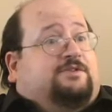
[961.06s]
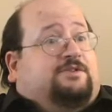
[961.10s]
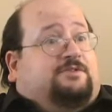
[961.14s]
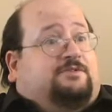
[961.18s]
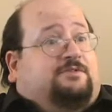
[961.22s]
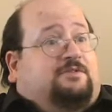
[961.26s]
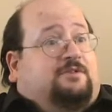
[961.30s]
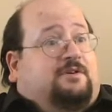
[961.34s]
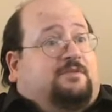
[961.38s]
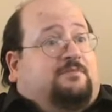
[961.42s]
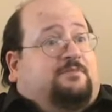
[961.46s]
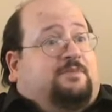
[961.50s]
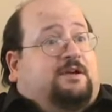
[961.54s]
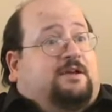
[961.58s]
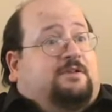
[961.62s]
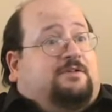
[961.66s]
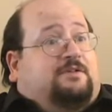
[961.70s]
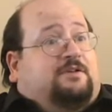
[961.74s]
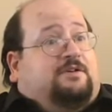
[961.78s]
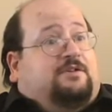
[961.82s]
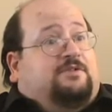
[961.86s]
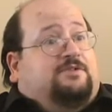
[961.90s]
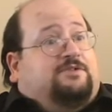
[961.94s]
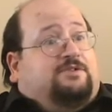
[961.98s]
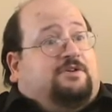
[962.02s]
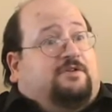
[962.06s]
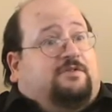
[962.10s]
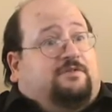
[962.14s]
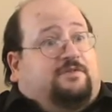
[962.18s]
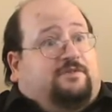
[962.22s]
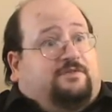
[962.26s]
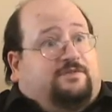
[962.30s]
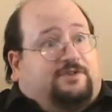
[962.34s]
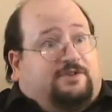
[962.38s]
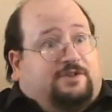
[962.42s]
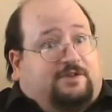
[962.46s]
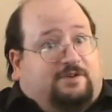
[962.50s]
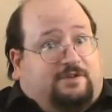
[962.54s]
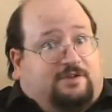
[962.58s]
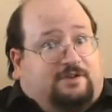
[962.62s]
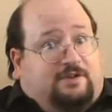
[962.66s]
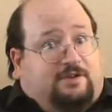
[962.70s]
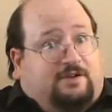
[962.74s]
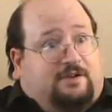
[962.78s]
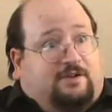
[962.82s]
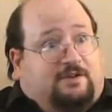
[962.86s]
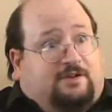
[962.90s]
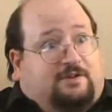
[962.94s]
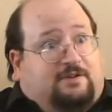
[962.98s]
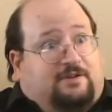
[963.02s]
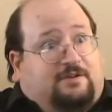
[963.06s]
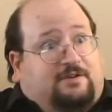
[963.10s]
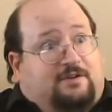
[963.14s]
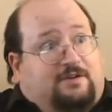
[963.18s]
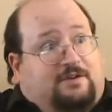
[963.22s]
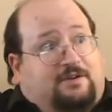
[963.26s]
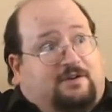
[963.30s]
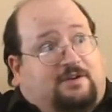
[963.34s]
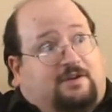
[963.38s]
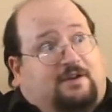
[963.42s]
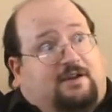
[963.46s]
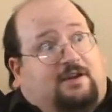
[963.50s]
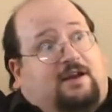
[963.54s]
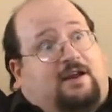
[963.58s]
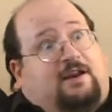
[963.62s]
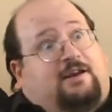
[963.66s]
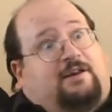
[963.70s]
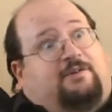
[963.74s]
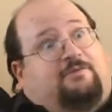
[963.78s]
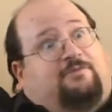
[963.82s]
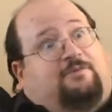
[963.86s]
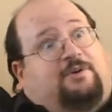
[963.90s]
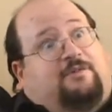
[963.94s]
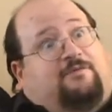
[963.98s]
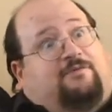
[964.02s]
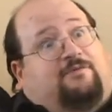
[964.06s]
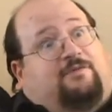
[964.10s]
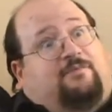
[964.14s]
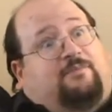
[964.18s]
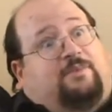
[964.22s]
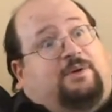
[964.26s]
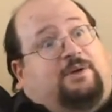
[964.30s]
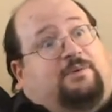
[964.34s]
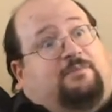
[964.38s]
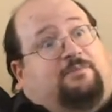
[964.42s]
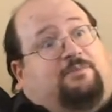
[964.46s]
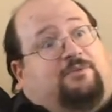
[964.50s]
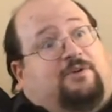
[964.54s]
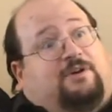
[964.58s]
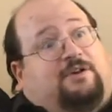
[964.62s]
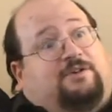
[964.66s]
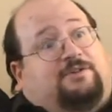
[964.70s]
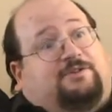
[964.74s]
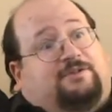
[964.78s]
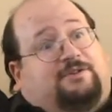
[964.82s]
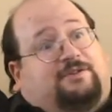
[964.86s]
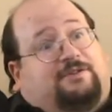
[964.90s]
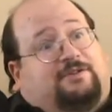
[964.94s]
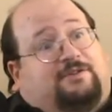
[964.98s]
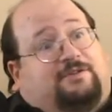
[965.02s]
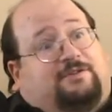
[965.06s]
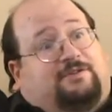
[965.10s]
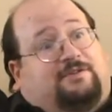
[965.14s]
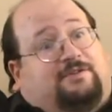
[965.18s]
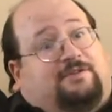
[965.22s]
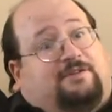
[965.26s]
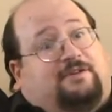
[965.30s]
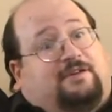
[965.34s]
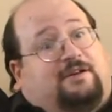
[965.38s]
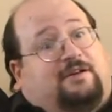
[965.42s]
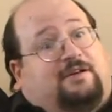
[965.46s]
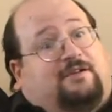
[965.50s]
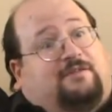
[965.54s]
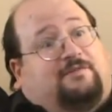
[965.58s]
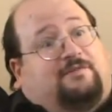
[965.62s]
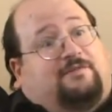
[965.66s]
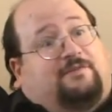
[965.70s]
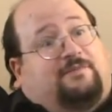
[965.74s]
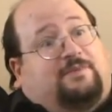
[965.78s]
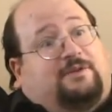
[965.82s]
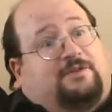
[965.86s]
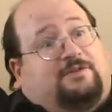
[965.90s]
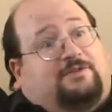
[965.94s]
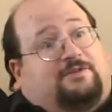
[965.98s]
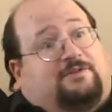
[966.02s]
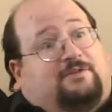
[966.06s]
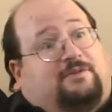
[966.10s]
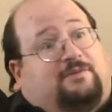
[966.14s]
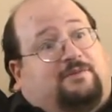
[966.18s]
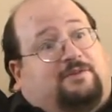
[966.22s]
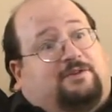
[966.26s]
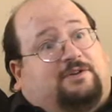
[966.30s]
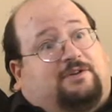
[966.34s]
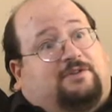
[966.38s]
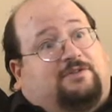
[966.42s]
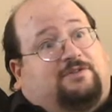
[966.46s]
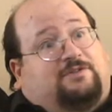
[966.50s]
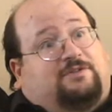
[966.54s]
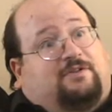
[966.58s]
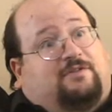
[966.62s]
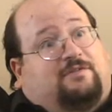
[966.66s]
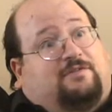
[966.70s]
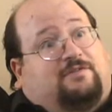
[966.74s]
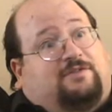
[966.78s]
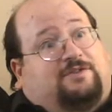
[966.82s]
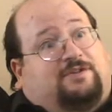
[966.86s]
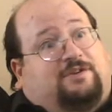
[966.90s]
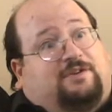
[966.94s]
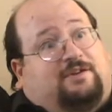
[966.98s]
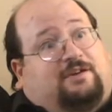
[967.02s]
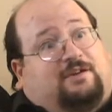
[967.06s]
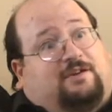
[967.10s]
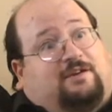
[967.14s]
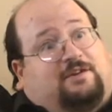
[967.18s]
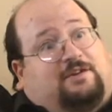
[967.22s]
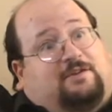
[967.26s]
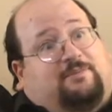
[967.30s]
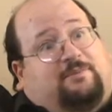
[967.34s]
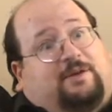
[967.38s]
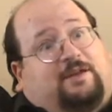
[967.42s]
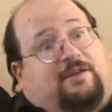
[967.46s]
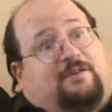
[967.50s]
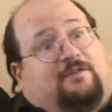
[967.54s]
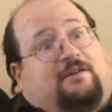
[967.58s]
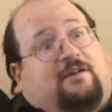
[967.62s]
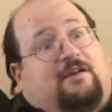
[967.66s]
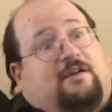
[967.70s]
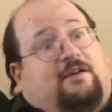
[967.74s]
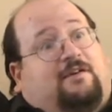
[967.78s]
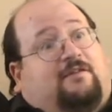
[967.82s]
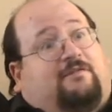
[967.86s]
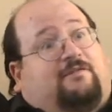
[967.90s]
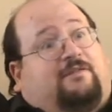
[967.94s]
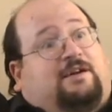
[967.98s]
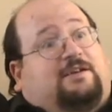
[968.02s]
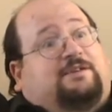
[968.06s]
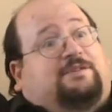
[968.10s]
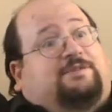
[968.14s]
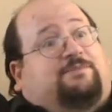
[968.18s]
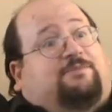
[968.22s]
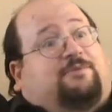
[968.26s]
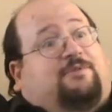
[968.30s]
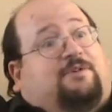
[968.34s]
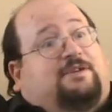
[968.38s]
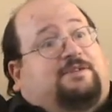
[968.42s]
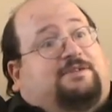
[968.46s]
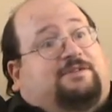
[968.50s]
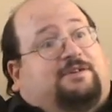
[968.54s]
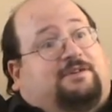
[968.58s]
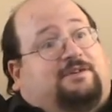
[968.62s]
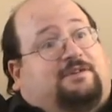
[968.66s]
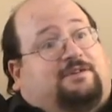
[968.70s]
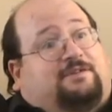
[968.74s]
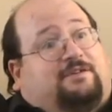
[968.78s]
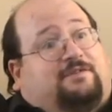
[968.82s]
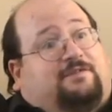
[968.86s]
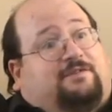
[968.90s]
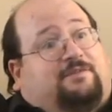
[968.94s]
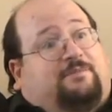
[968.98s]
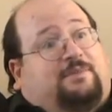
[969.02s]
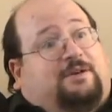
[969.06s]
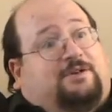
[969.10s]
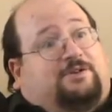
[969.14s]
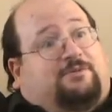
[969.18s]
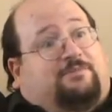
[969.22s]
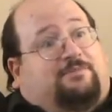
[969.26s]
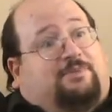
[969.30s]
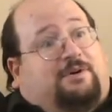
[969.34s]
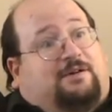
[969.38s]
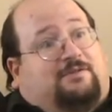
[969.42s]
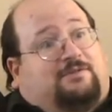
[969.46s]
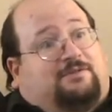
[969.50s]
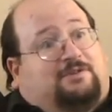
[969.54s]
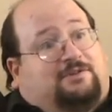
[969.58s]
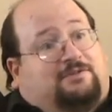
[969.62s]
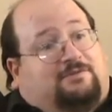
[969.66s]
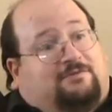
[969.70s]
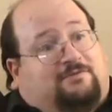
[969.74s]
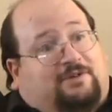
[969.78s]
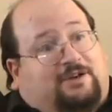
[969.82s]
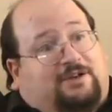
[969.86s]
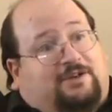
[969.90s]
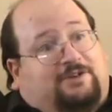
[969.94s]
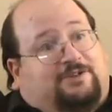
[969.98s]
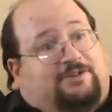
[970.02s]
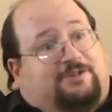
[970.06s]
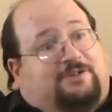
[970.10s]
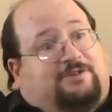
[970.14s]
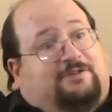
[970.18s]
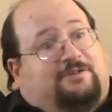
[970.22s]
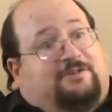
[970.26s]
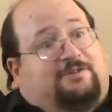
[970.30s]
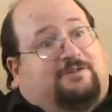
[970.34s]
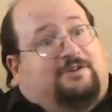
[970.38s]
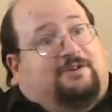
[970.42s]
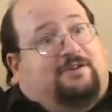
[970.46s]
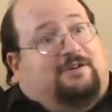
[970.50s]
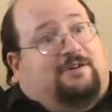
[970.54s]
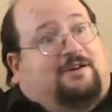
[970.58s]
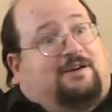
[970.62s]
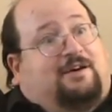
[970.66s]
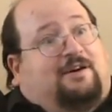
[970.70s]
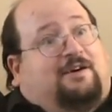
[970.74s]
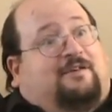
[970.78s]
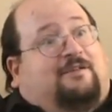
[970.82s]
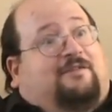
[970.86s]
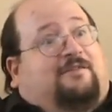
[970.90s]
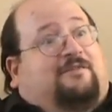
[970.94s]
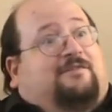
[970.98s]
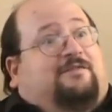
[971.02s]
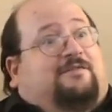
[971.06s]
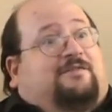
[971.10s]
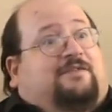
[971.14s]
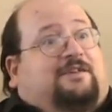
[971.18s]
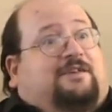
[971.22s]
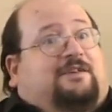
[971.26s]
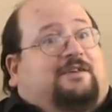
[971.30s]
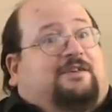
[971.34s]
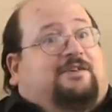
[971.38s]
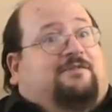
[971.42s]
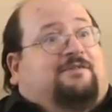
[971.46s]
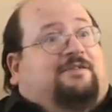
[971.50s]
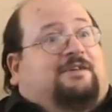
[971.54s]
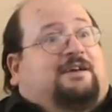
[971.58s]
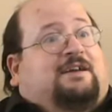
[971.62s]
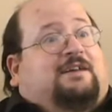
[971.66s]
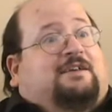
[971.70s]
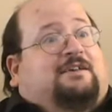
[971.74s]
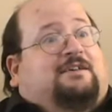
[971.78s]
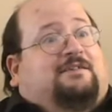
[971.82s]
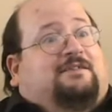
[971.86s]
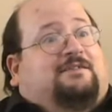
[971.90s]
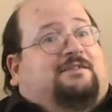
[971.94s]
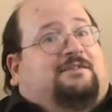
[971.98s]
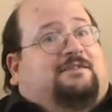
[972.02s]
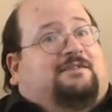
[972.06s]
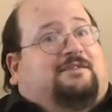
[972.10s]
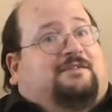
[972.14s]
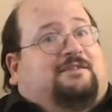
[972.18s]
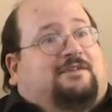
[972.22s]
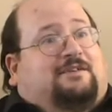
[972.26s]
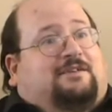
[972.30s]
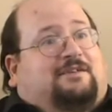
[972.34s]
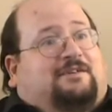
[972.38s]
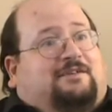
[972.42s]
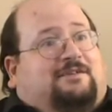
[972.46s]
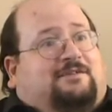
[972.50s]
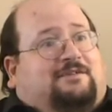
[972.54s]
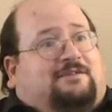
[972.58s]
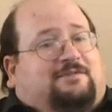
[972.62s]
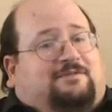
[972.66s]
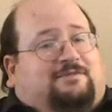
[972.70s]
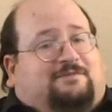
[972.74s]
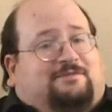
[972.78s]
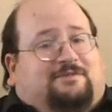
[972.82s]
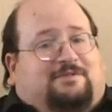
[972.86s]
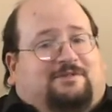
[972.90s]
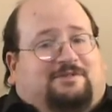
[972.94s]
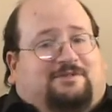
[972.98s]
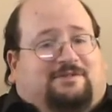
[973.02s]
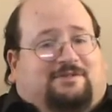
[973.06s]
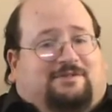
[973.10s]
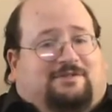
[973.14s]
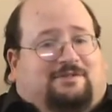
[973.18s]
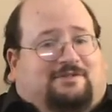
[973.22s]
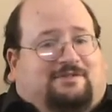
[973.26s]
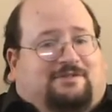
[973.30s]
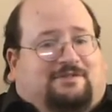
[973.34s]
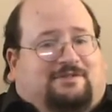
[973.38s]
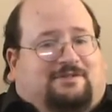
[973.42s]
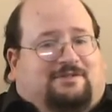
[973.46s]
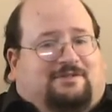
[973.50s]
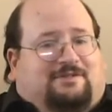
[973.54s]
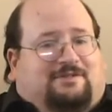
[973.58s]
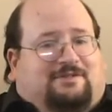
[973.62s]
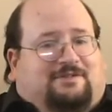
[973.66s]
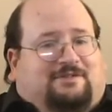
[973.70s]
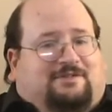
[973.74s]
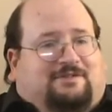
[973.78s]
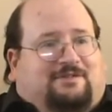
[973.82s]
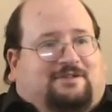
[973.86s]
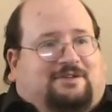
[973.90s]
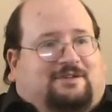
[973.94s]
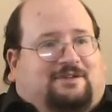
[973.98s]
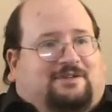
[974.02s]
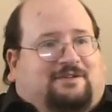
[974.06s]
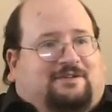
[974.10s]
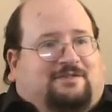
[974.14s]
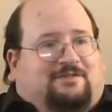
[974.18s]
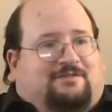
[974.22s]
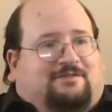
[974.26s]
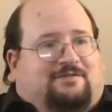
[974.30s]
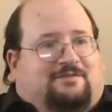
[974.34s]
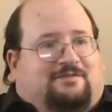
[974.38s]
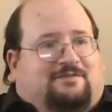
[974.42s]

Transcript: club at the Conservative Synagogue. And he went from being president of the men's club at the Conservative Synagogue to being vice president of the metropolitan region of the United, the United